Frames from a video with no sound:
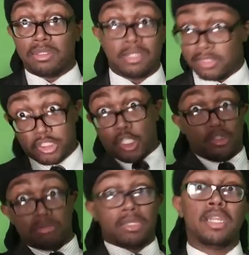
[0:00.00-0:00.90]

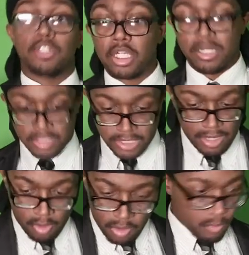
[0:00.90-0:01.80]
Doop. Turned the channel. Hold
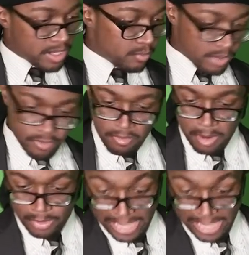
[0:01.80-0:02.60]
on, where the, where the remote at?